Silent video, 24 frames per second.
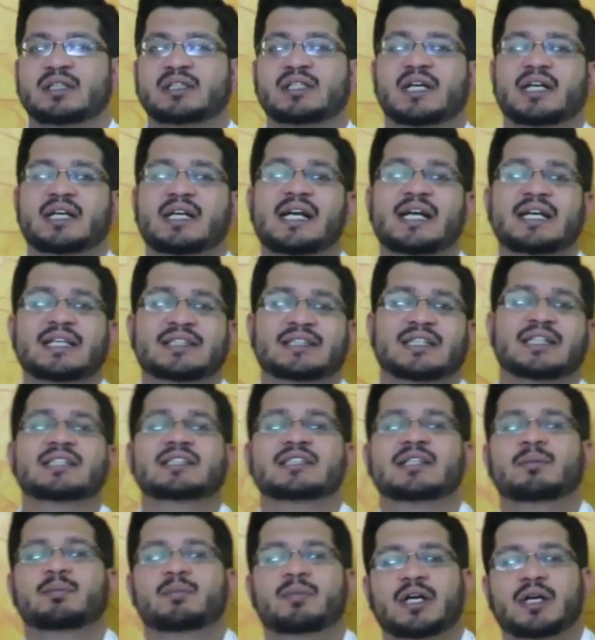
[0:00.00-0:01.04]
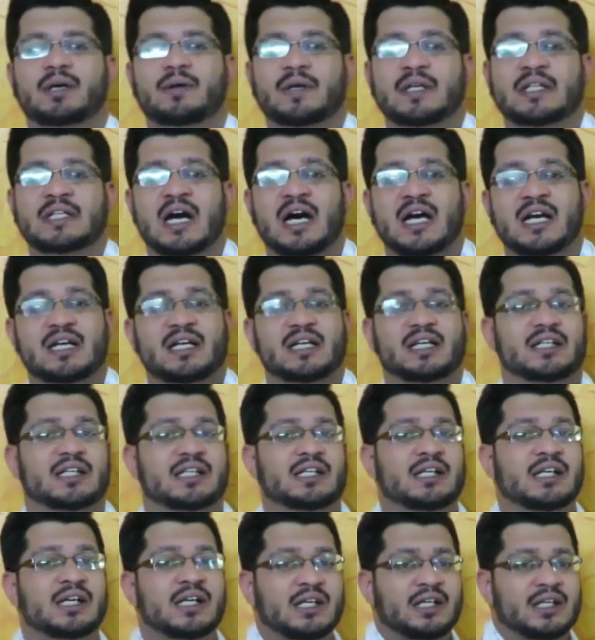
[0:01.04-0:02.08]
the relationship between
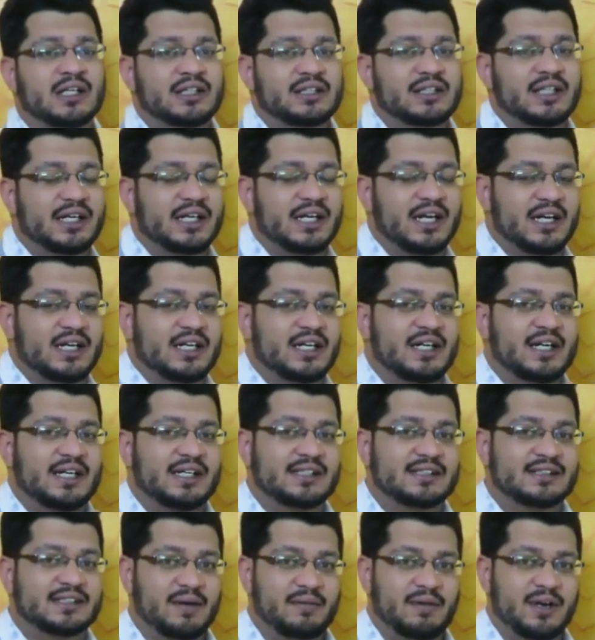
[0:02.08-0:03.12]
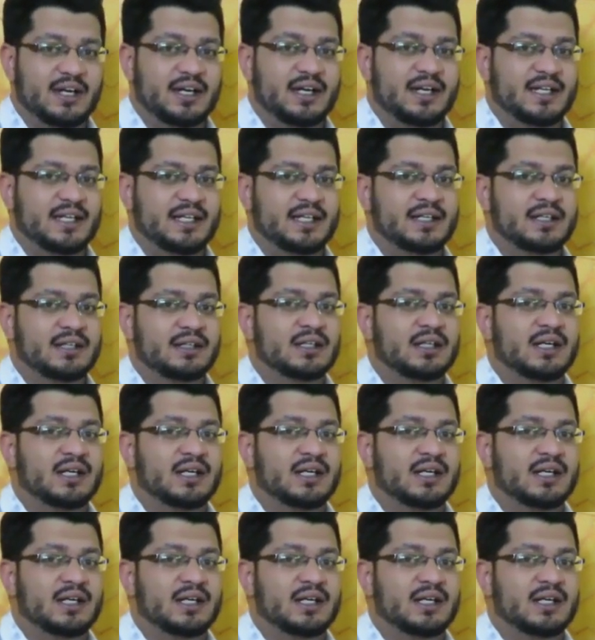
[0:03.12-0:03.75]
Article 370